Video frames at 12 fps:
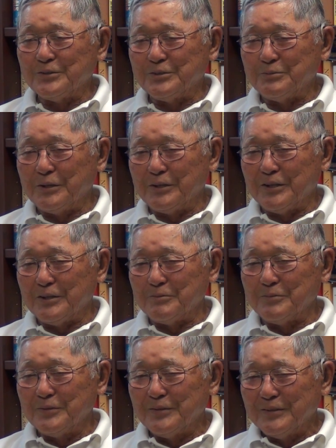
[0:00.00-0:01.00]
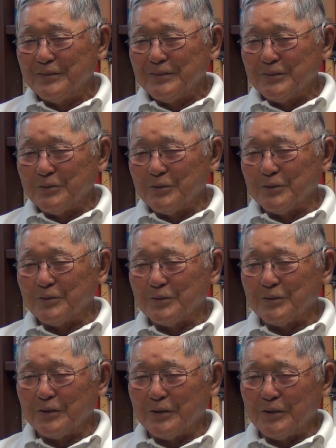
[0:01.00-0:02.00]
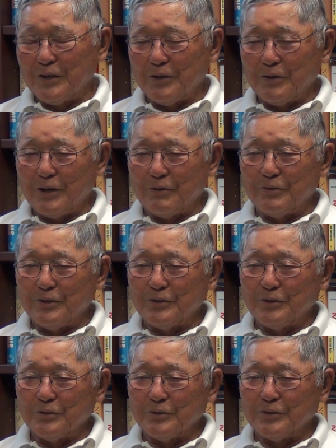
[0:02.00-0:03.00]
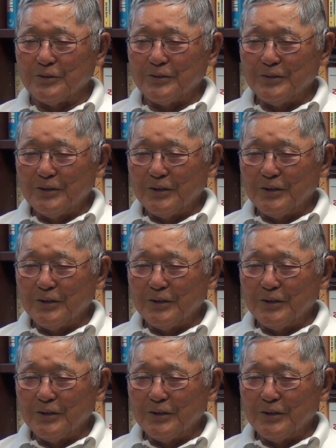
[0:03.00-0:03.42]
she became having a little